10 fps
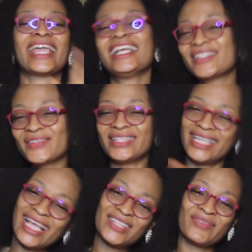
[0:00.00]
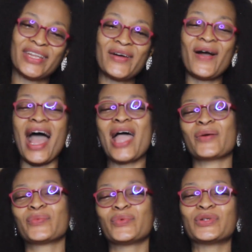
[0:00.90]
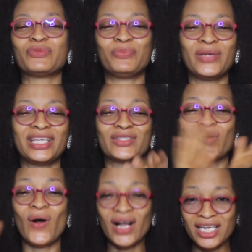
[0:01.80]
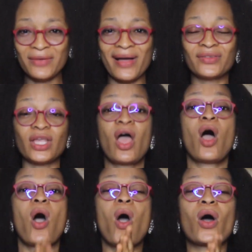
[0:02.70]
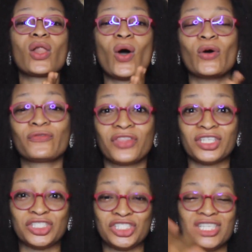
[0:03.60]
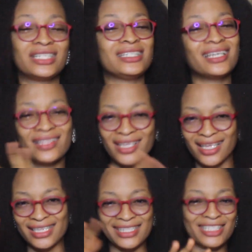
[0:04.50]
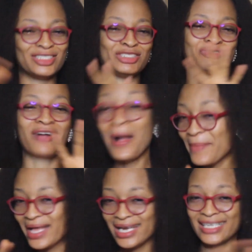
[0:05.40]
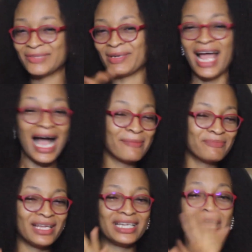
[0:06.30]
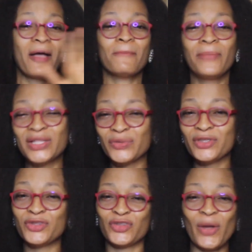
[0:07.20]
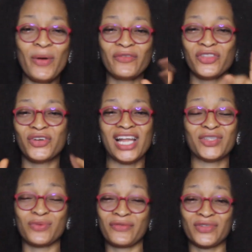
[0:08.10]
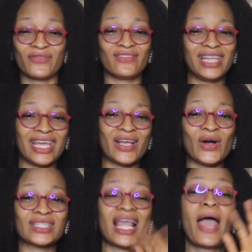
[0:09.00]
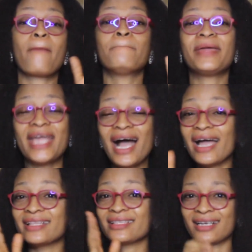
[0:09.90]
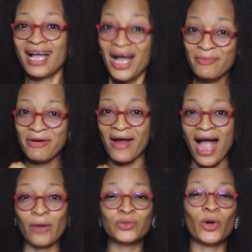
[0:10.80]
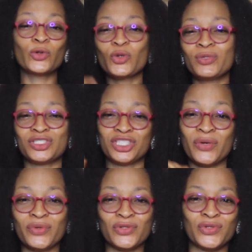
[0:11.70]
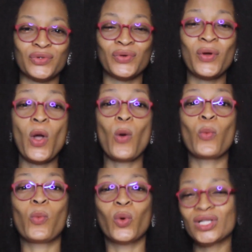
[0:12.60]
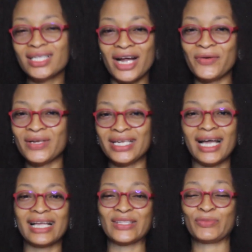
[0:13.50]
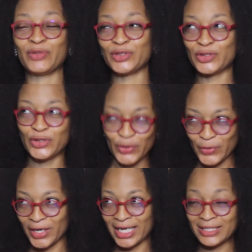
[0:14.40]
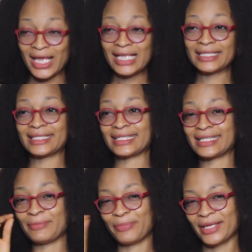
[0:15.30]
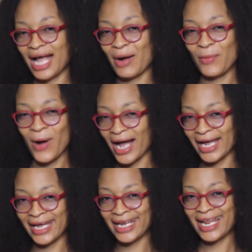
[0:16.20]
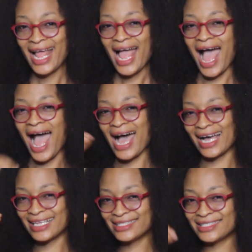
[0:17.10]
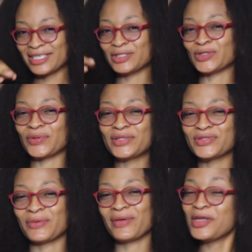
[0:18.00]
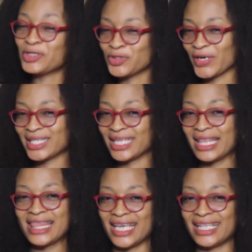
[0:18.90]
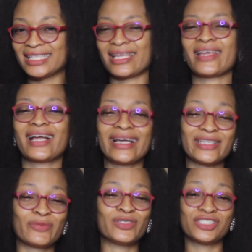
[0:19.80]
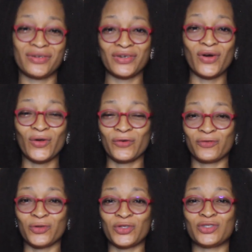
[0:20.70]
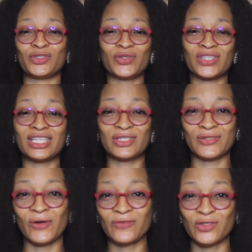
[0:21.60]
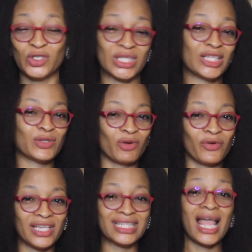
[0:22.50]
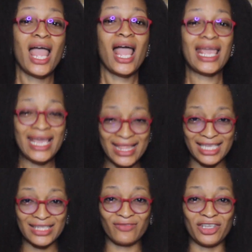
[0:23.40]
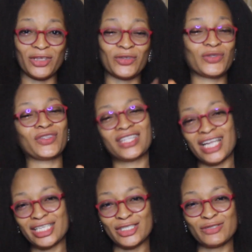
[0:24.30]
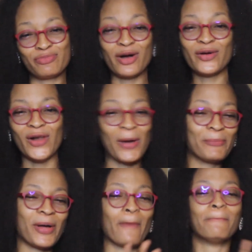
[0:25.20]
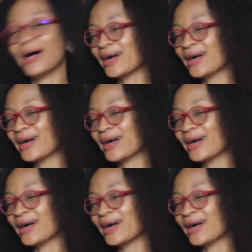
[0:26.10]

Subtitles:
In today's video, I would be talking about all of the shenanigans, the drama that has been happening between some of the Real Housewives of Lagos behind the camera. I would also be sharing with you what Carolina has been doing, sipping our wine and doing some interesting things. Guys, I'll be sharing all of those juicy stories in this video, so stay tuned, buckle up,